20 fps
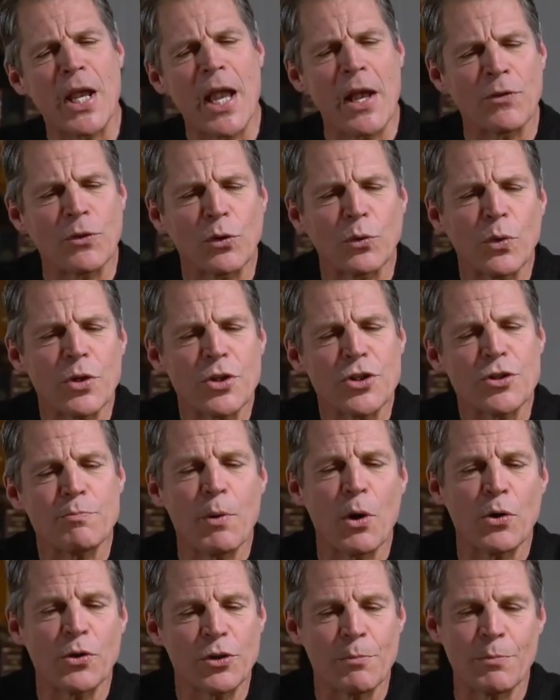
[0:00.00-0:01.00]
And the Lord
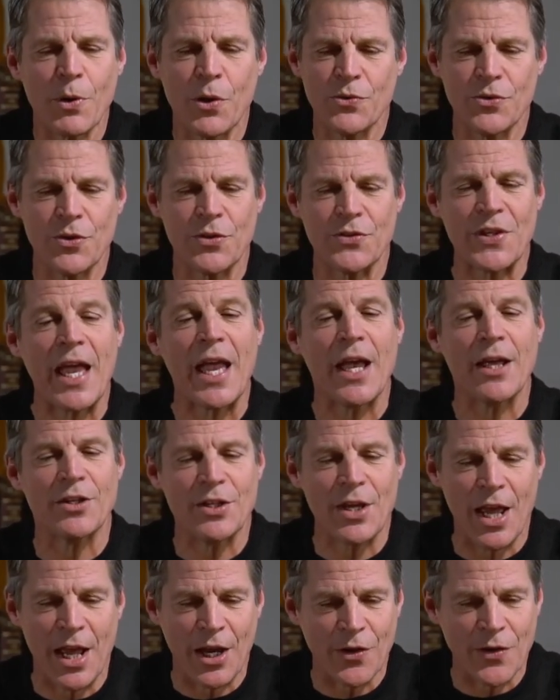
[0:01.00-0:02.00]
spoke to Moses
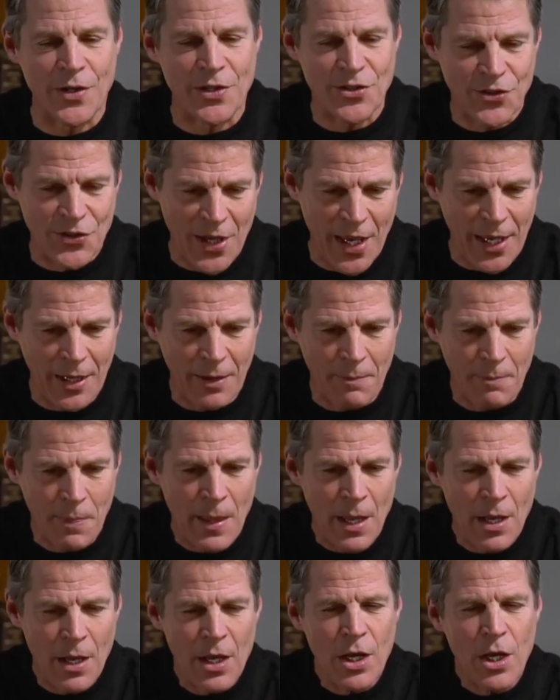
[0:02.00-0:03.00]
and to Aaron, saying,
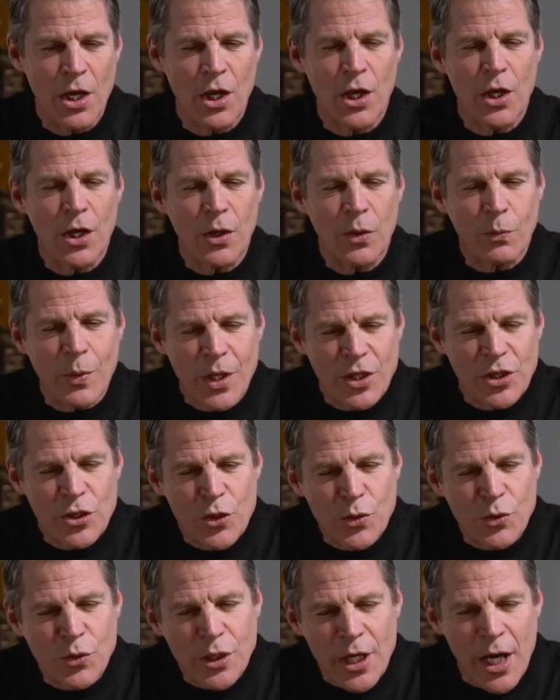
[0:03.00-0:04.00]
when
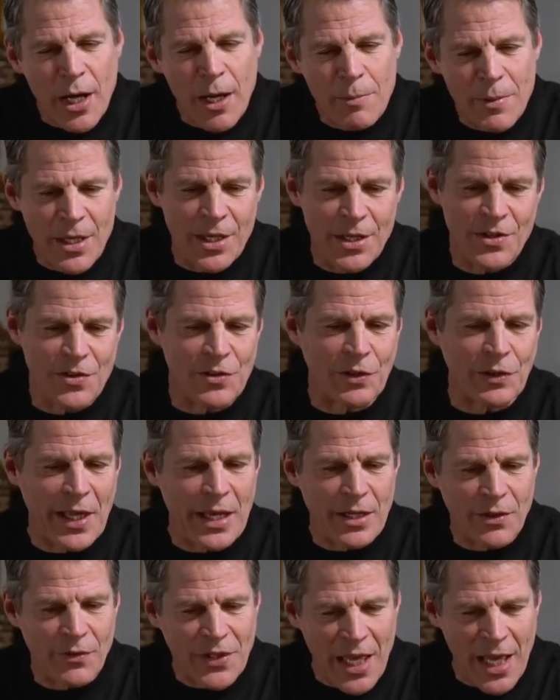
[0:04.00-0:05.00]
you come into the
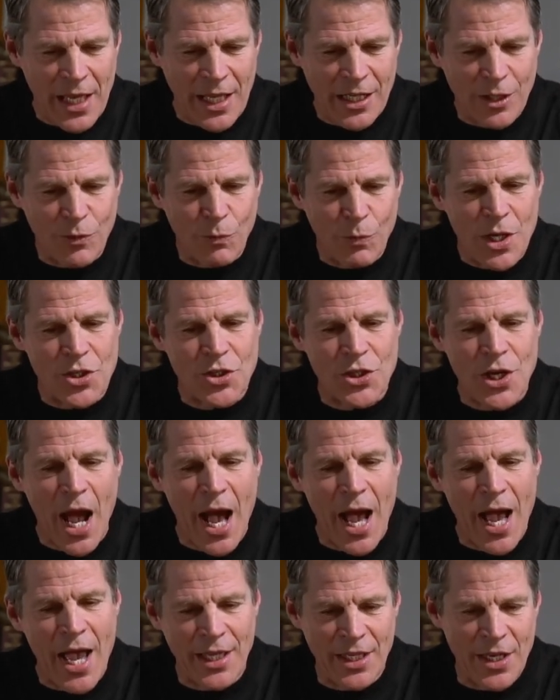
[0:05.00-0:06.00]
land of Canaan, which
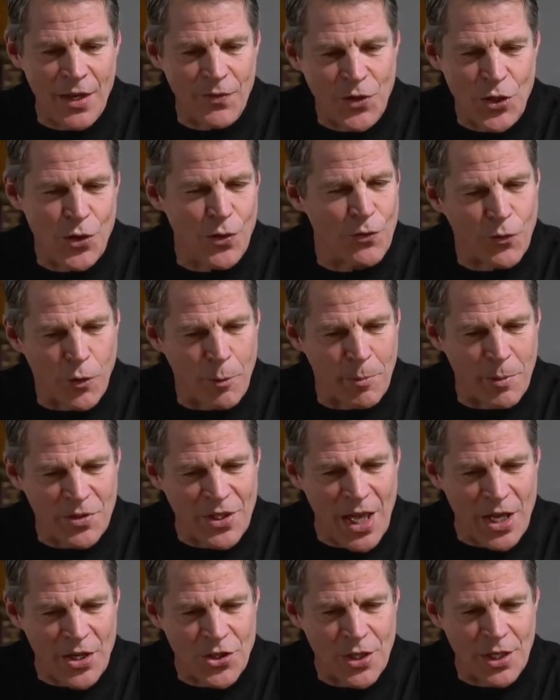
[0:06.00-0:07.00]
I give to you for a
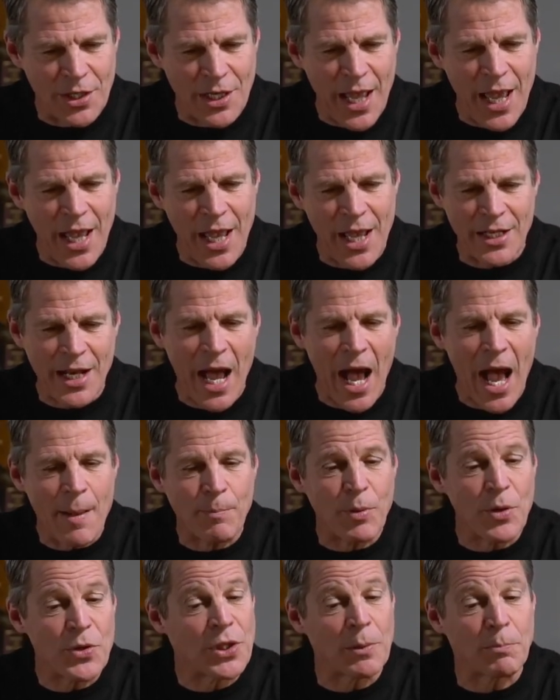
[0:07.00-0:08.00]
possession, and
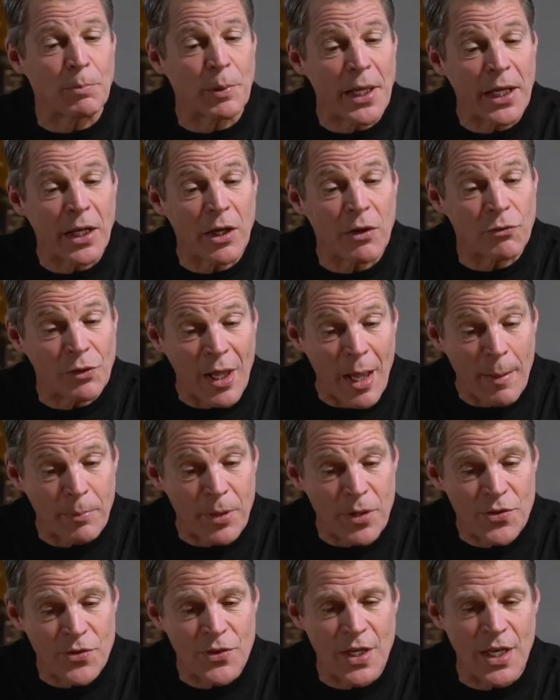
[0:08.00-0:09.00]
I put the plague of
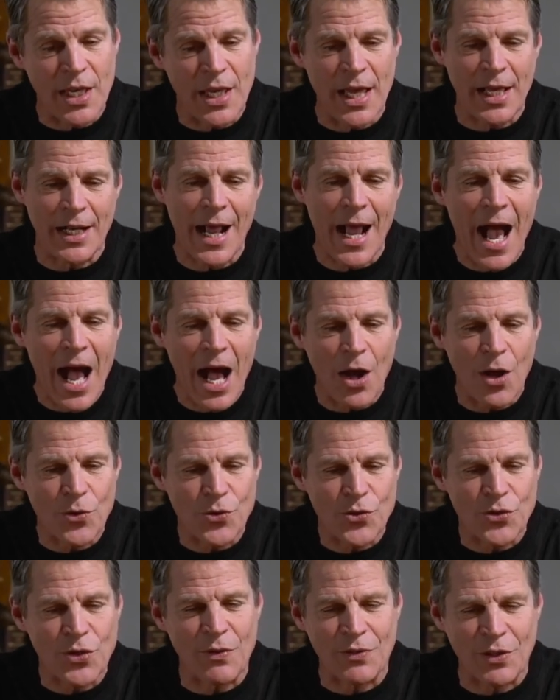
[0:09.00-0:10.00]
leprosy in a
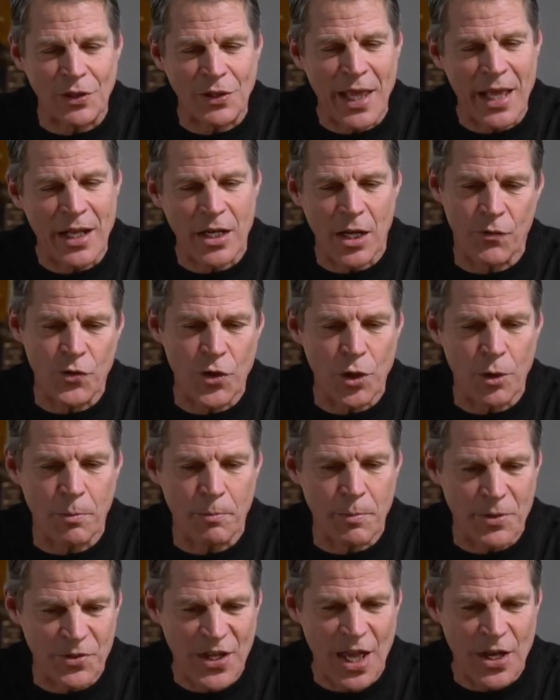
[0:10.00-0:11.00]
house of the land of your
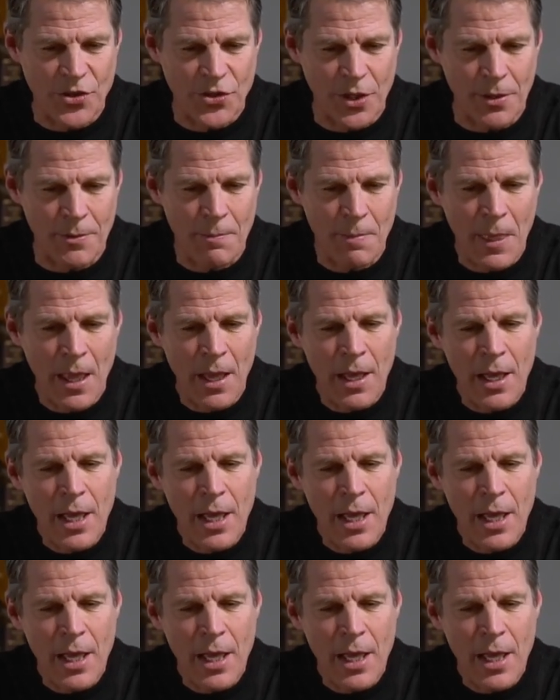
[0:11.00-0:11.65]
possession,